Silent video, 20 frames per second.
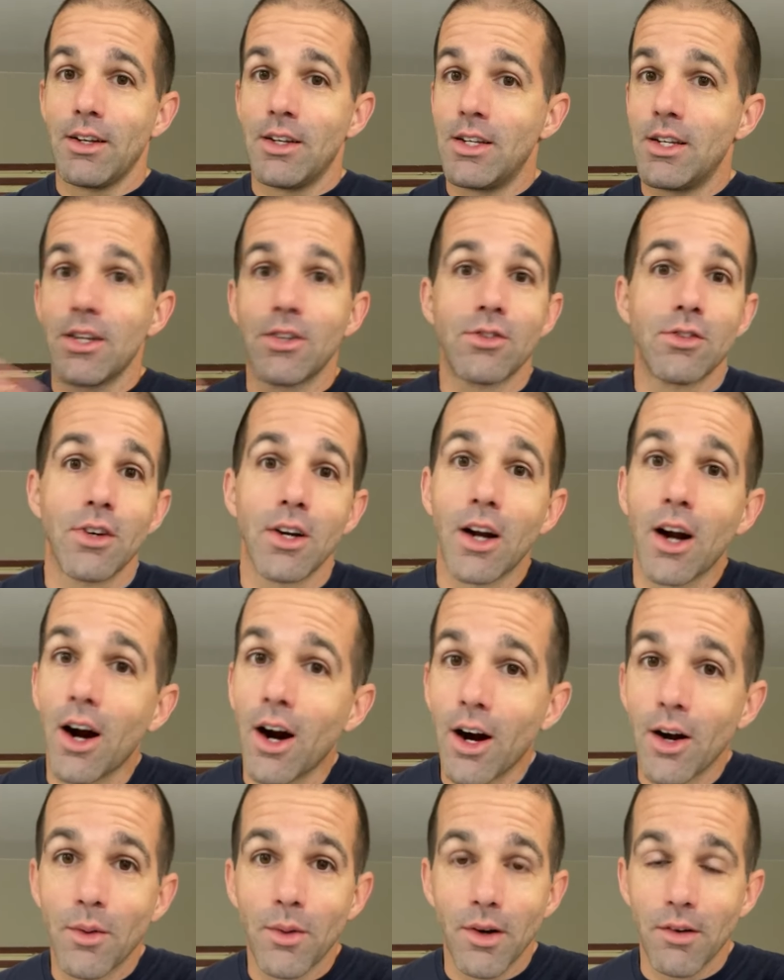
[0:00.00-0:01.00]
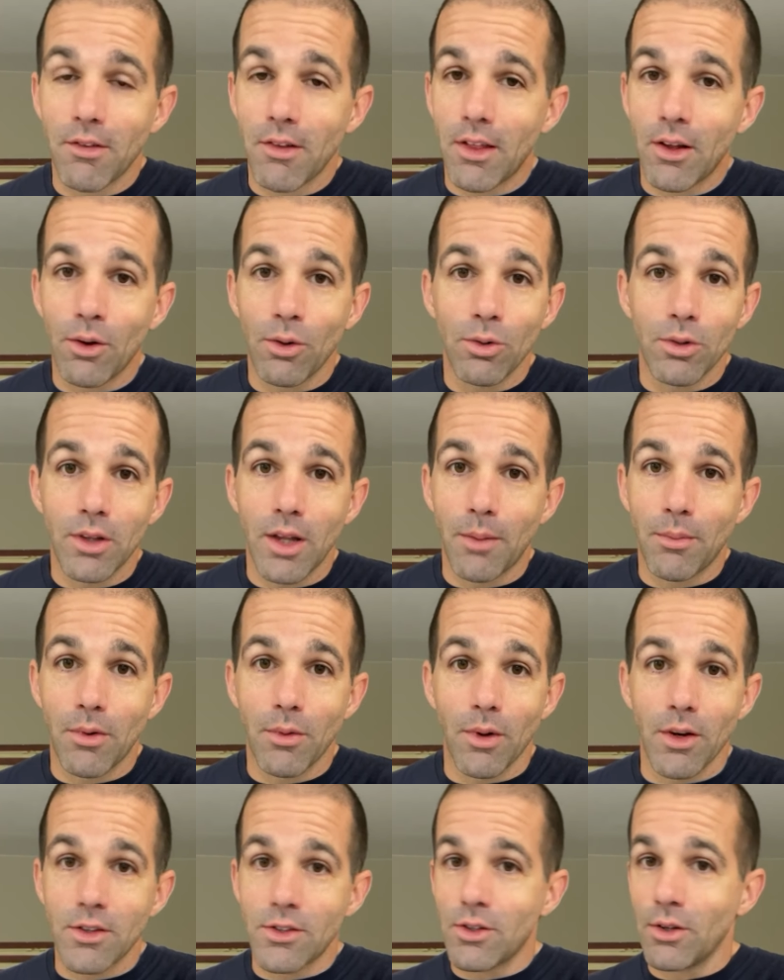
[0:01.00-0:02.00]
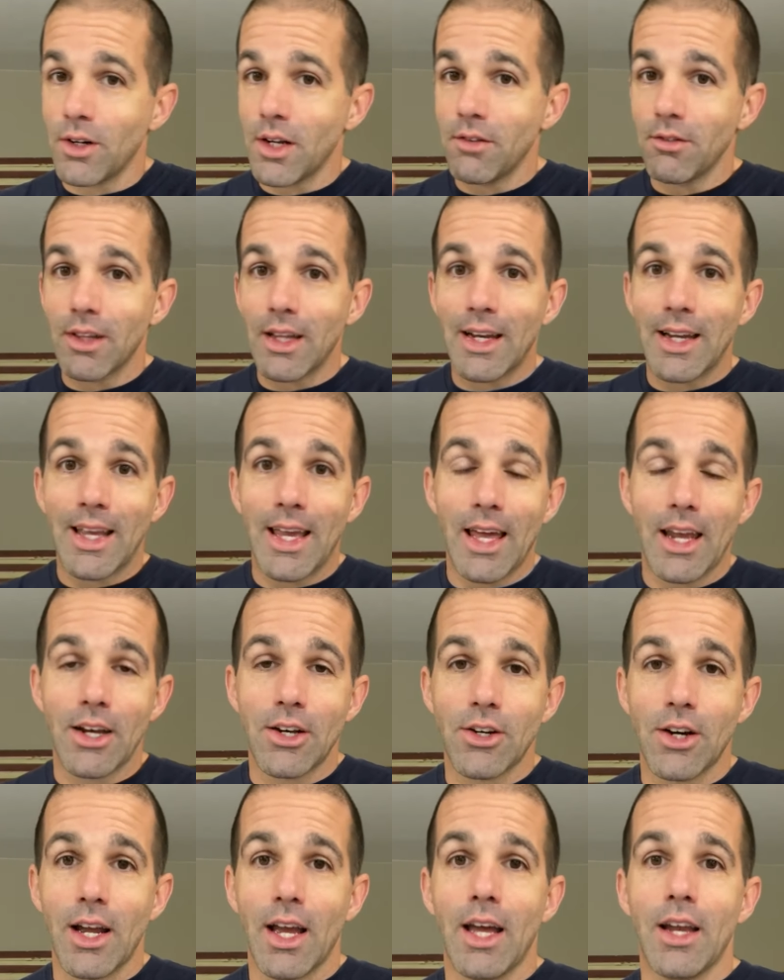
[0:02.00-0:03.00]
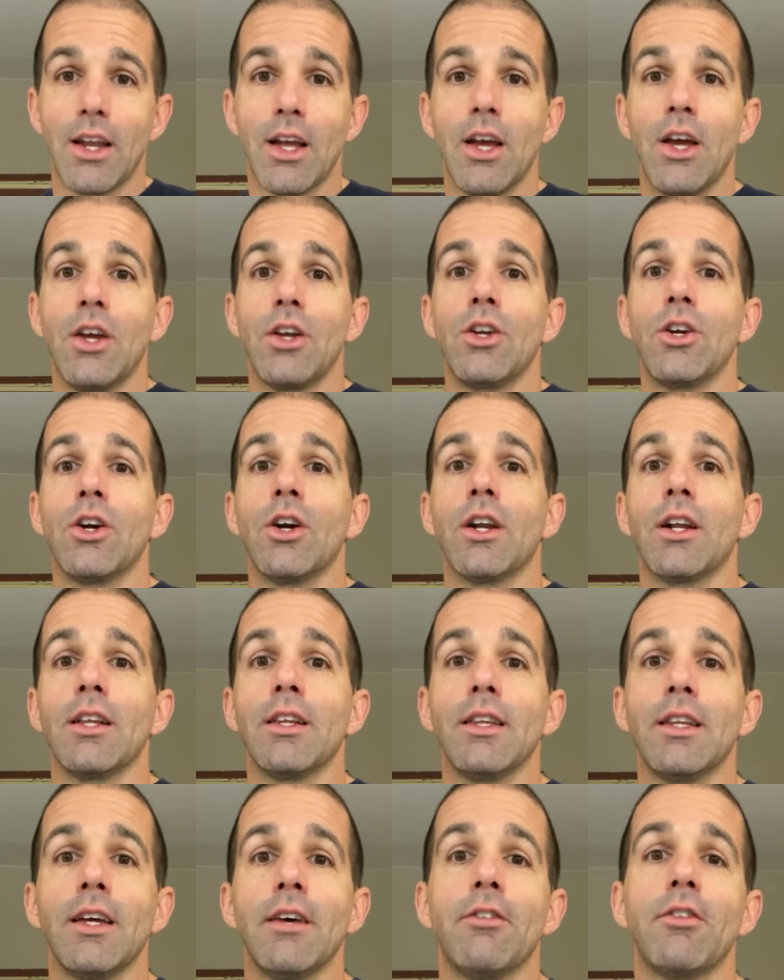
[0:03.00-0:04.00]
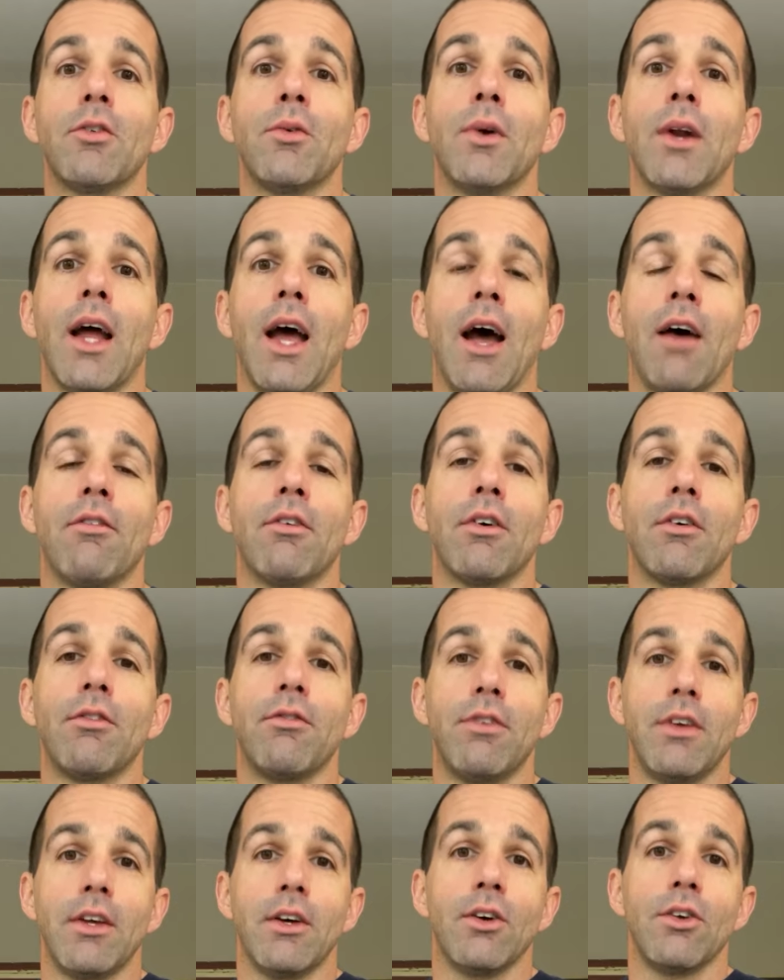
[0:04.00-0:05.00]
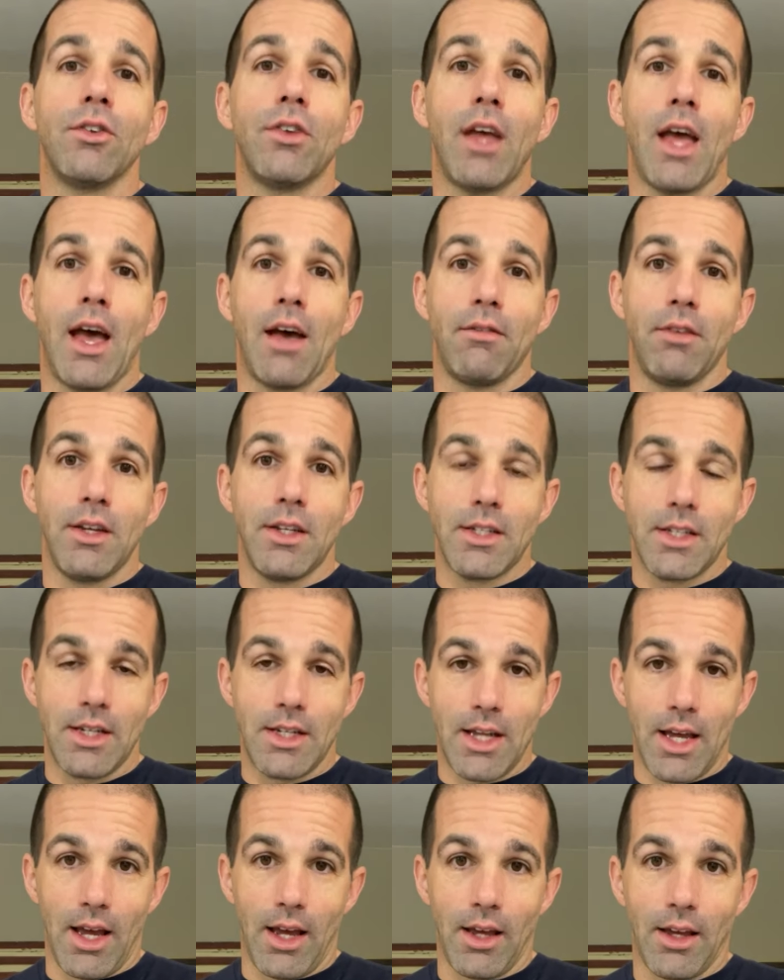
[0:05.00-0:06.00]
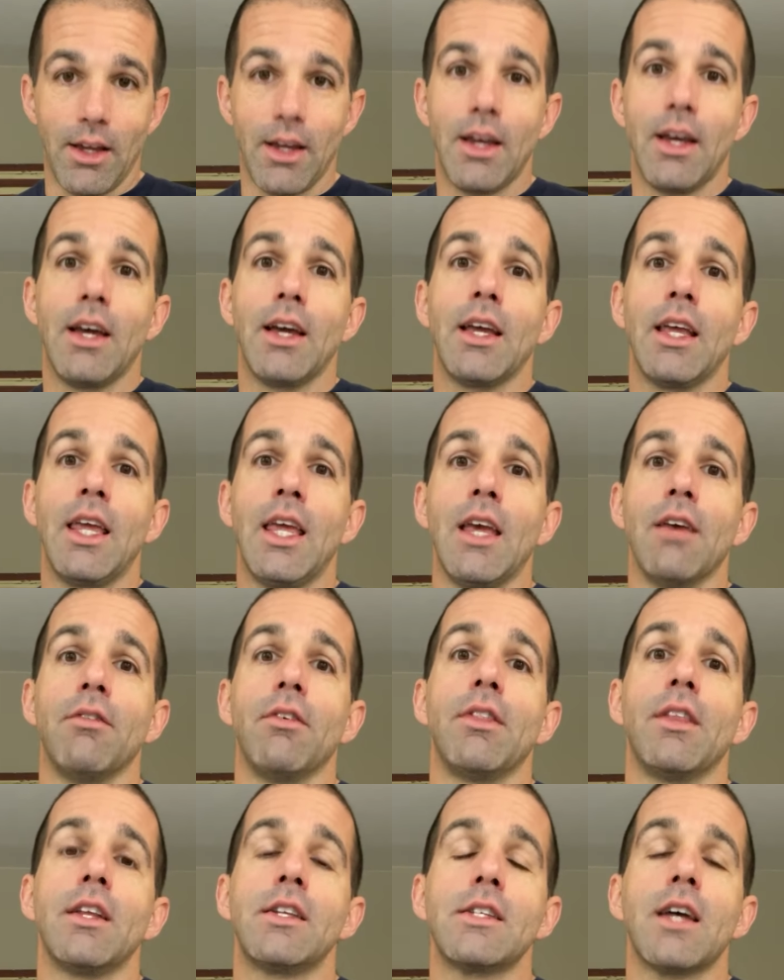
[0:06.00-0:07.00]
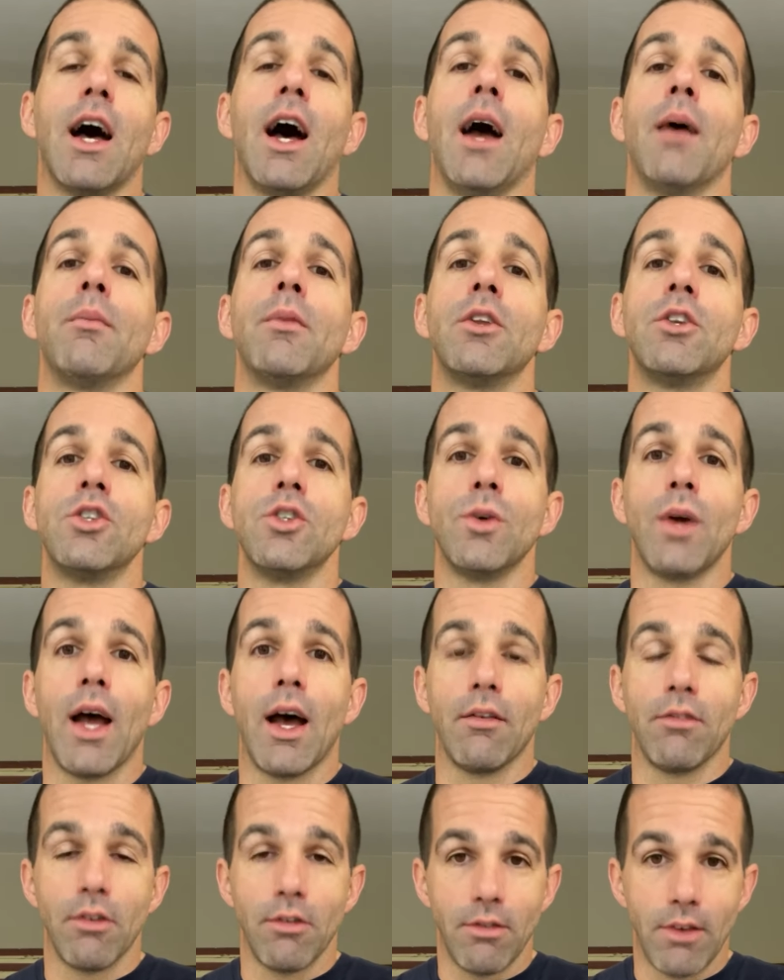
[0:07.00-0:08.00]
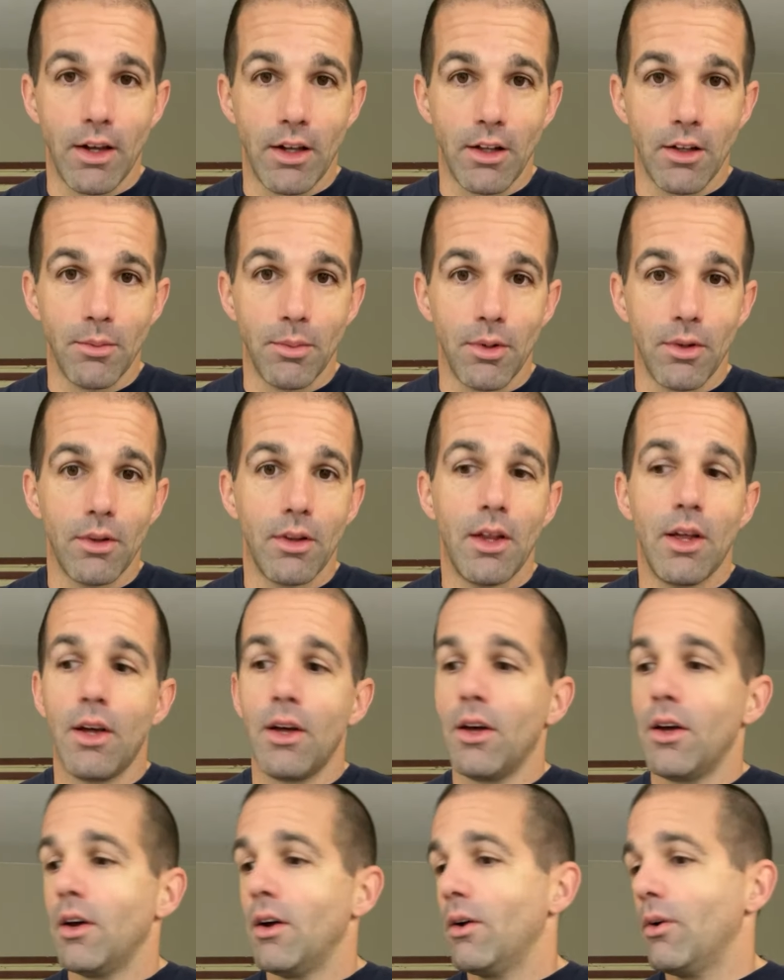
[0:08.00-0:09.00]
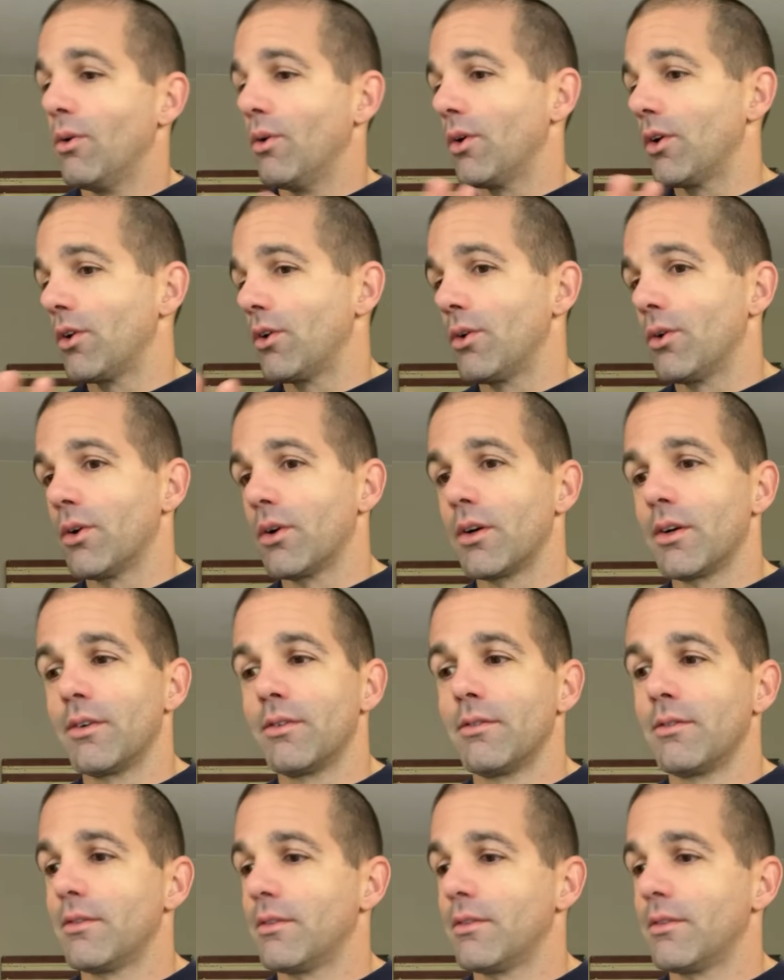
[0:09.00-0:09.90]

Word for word: disregard whatever that old number was. Don't even let it get in your head. You're going to lift whatever feels heavy today, given the time that you have available. Or your